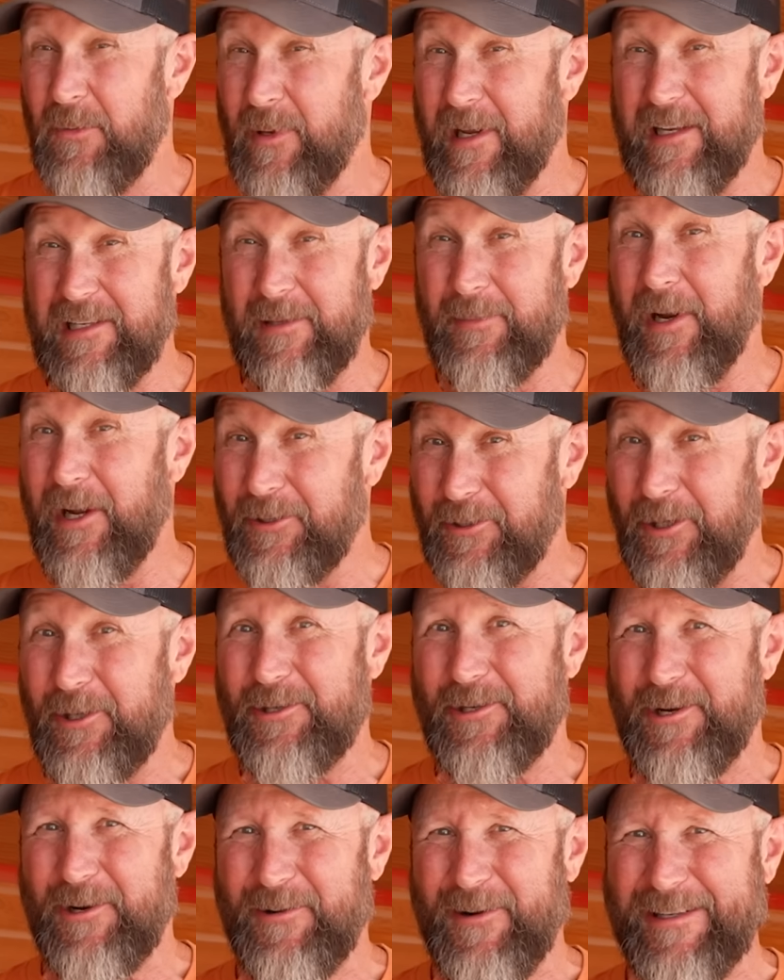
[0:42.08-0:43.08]
because I'm not too
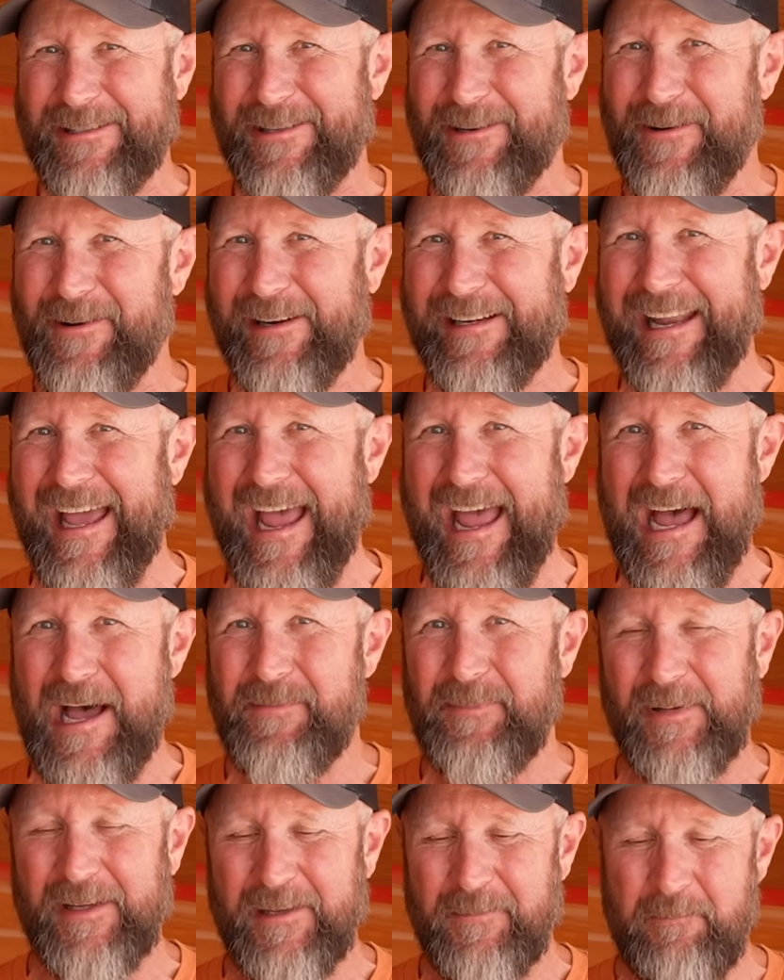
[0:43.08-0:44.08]
sure what's going to
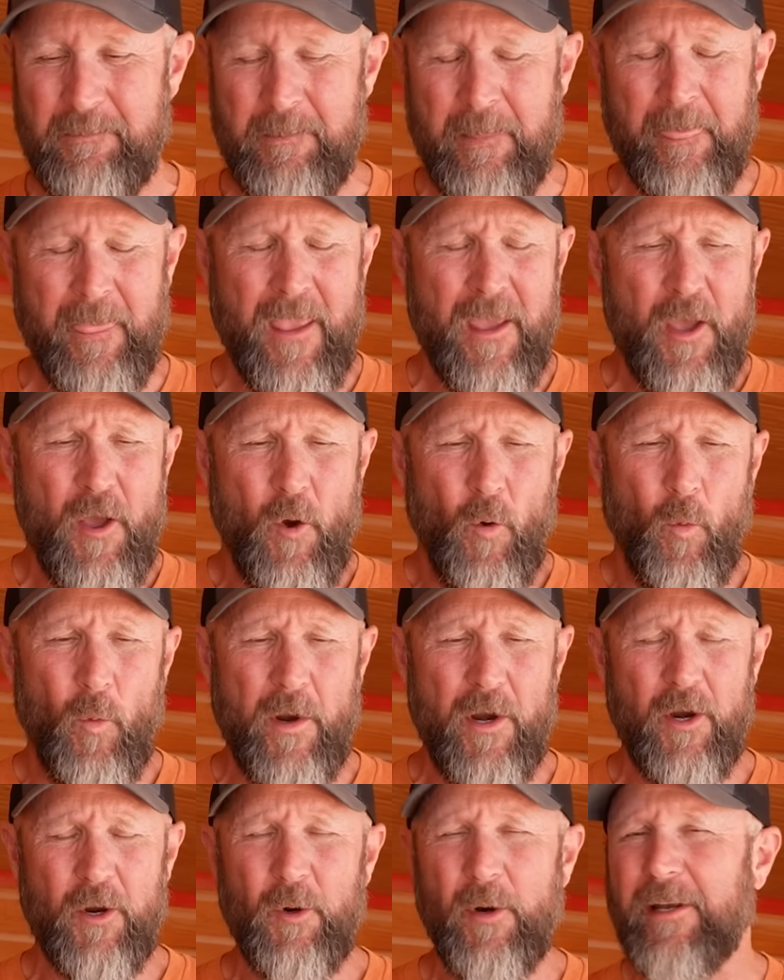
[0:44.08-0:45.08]
happen.
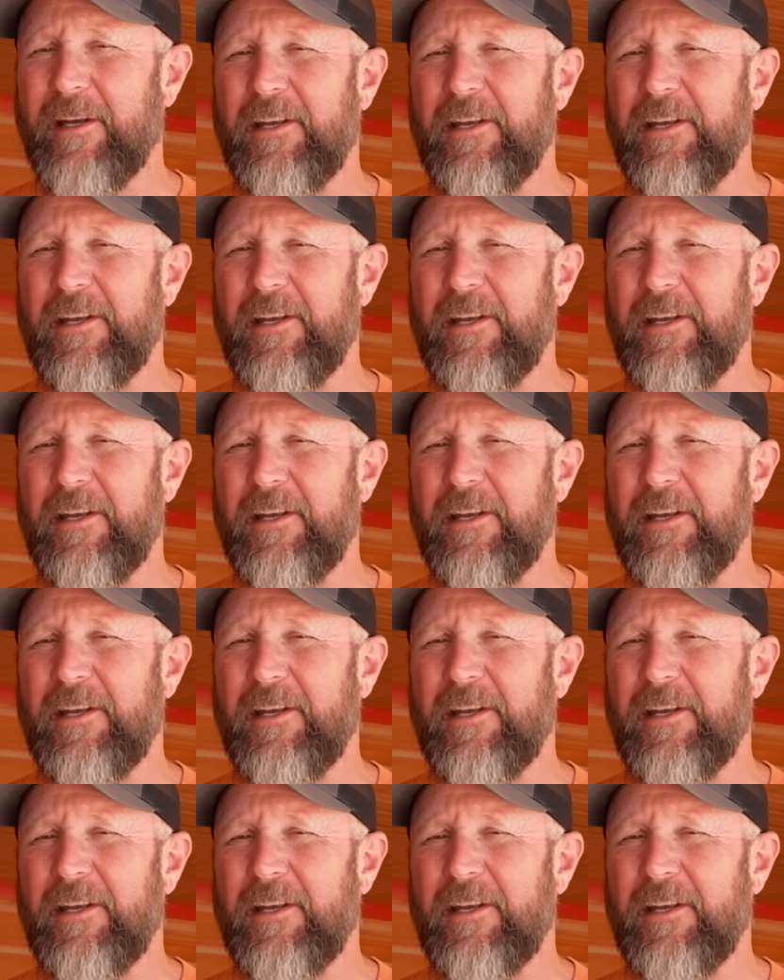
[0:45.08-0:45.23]
We're going